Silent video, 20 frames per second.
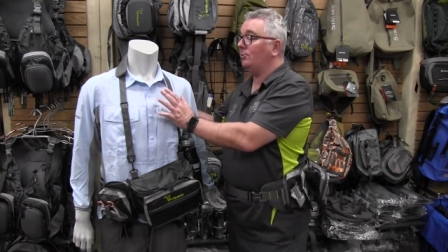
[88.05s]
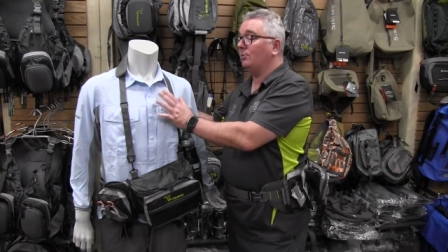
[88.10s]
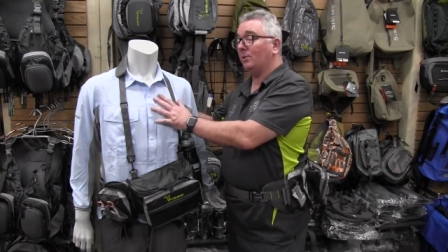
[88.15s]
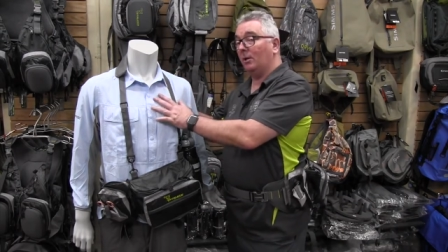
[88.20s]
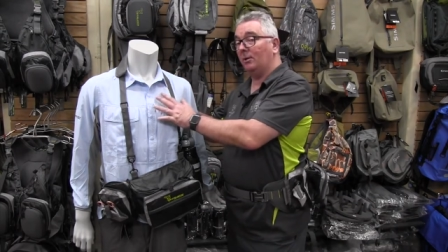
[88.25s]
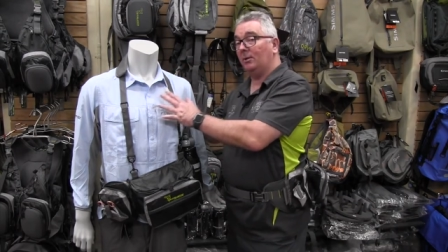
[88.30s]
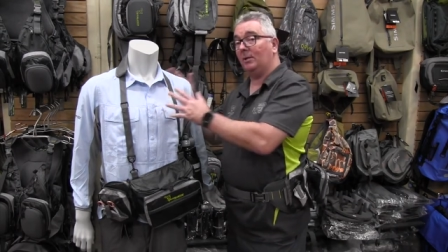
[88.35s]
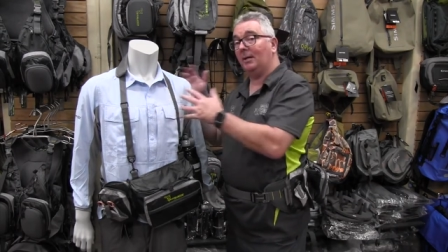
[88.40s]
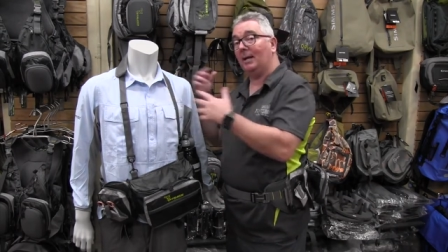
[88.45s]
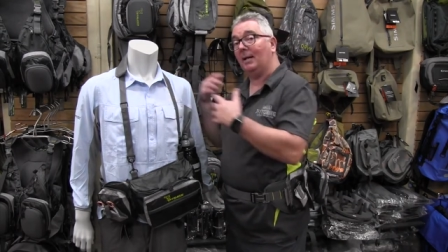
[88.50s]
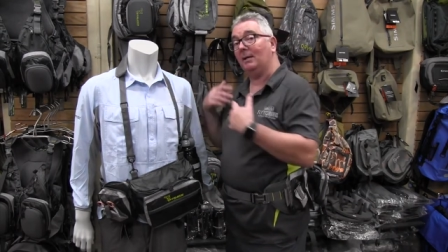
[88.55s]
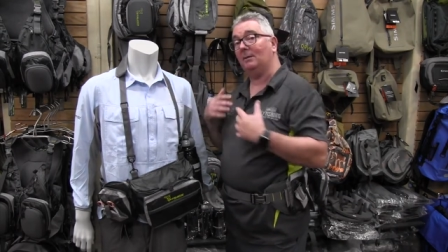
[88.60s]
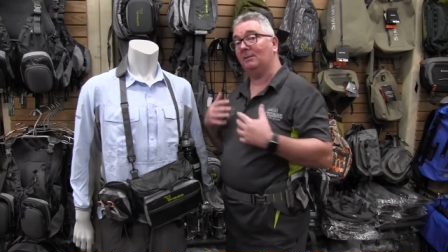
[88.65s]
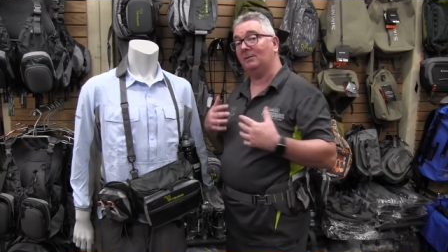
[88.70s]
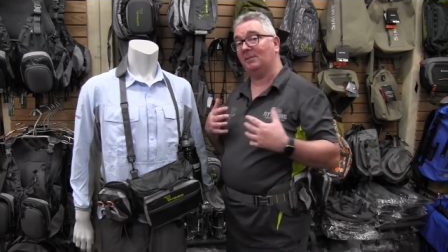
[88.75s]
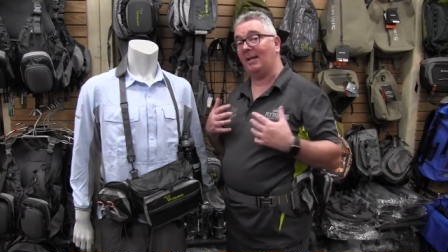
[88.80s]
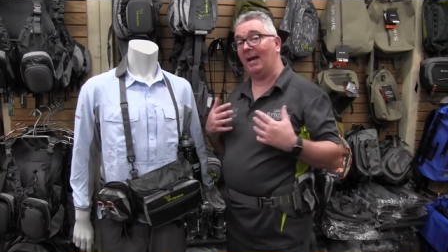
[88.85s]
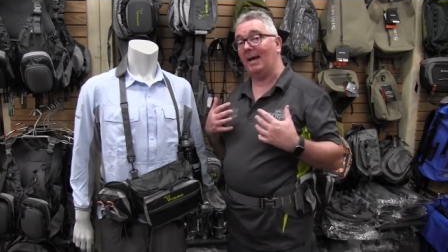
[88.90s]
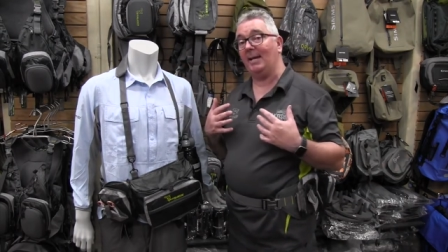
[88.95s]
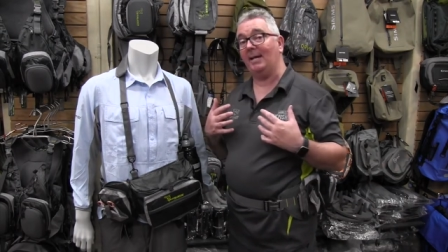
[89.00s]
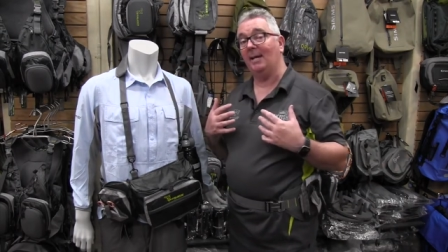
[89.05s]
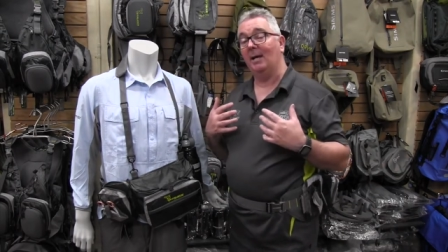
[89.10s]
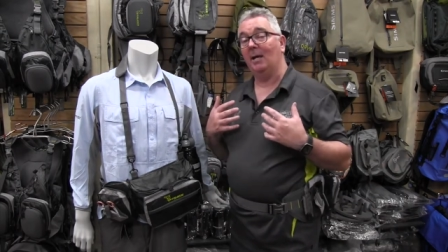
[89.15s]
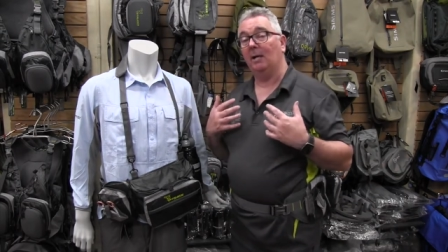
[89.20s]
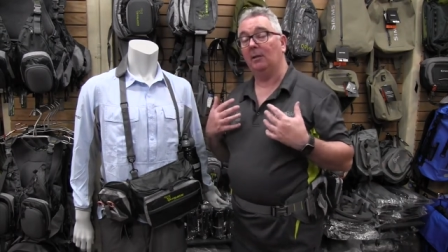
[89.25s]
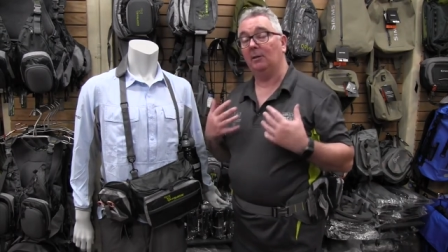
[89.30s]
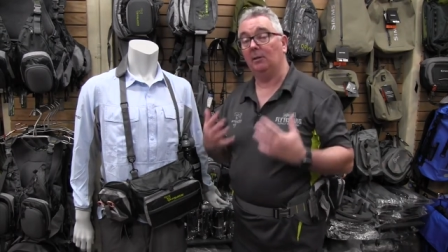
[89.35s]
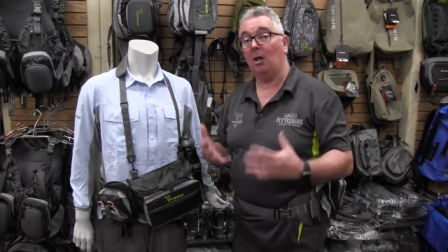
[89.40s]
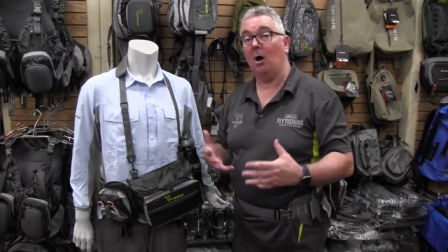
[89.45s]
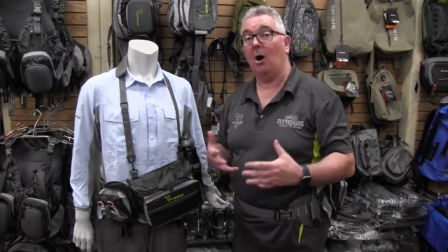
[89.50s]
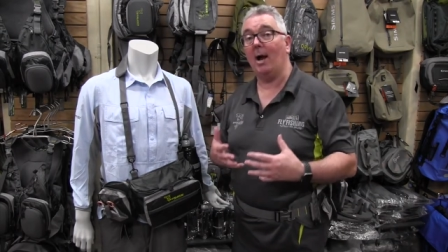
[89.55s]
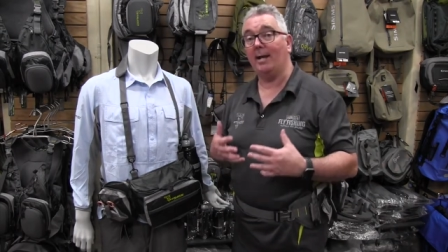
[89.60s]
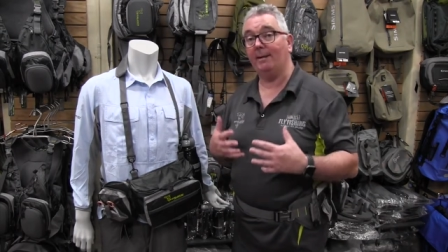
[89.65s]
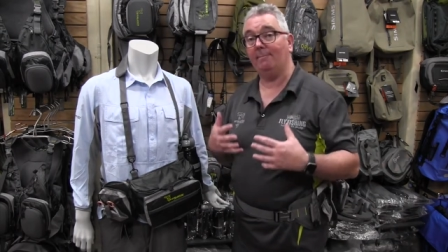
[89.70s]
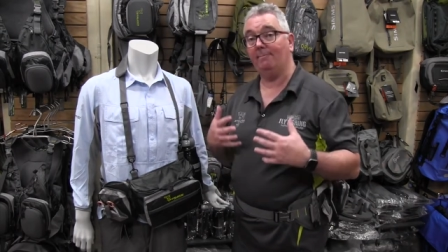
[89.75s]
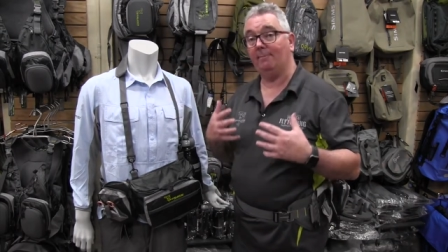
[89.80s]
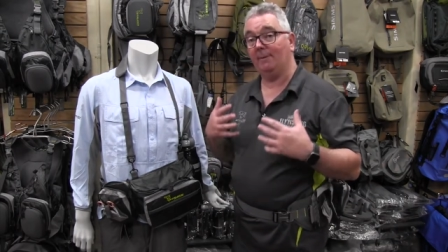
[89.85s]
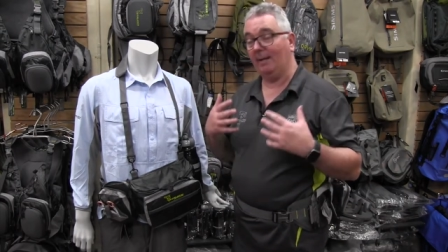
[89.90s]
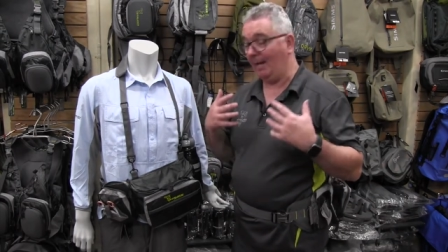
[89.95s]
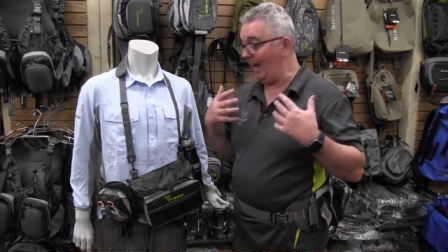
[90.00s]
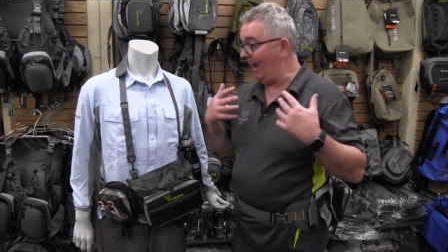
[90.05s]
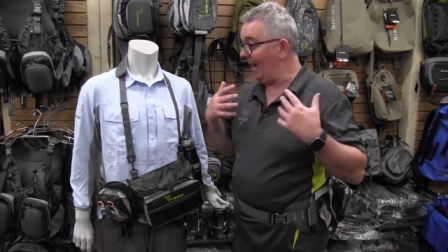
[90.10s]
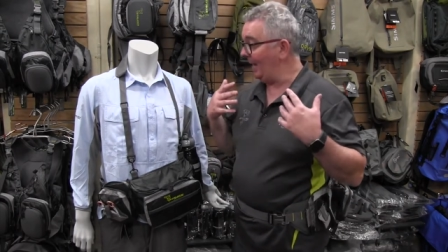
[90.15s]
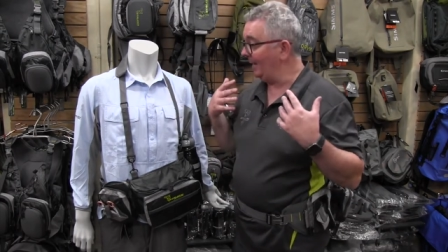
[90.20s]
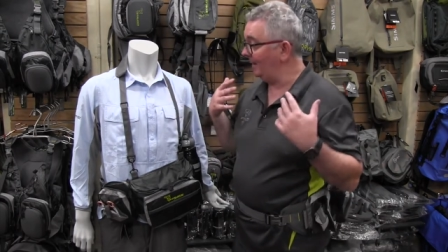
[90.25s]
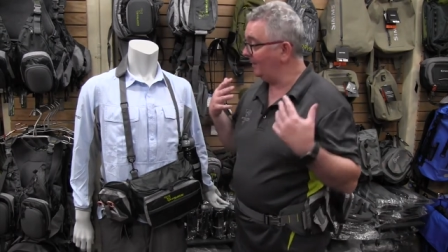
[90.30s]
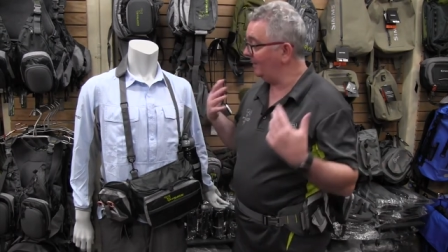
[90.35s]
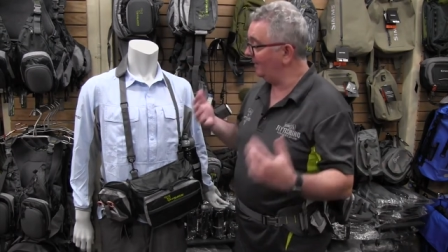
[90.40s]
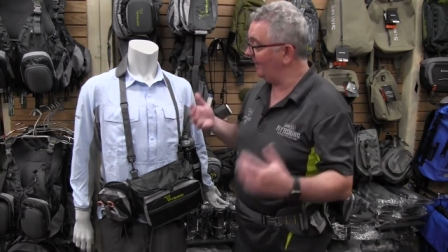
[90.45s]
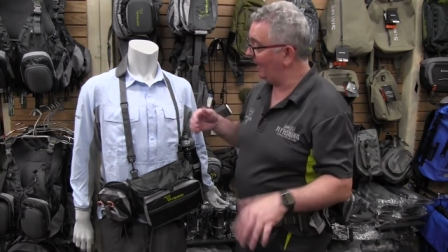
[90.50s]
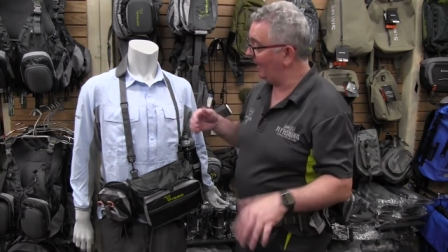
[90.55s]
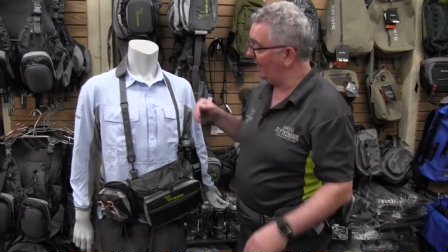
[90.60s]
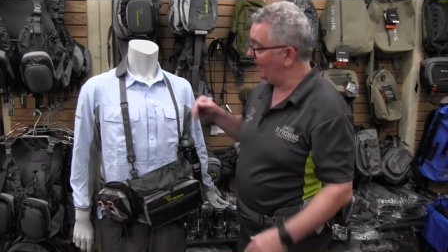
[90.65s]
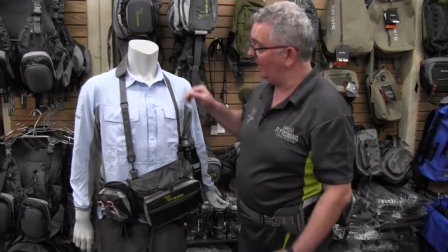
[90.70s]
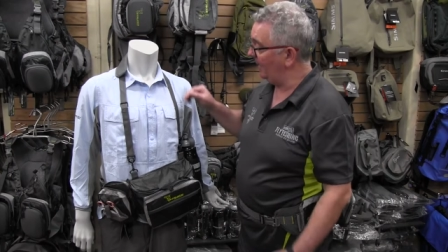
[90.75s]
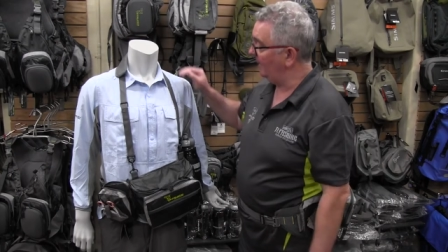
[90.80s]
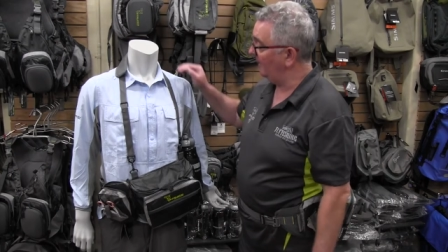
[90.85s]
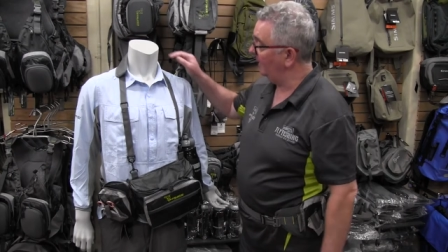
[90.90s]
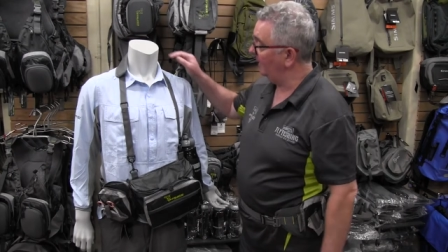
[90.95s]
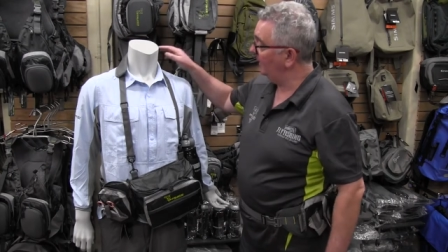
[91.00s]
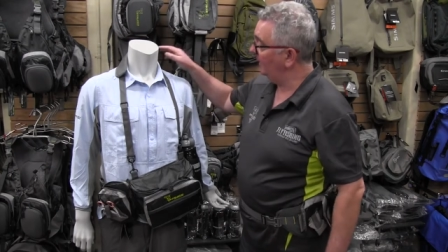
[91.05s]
So you're going to stay light and uh,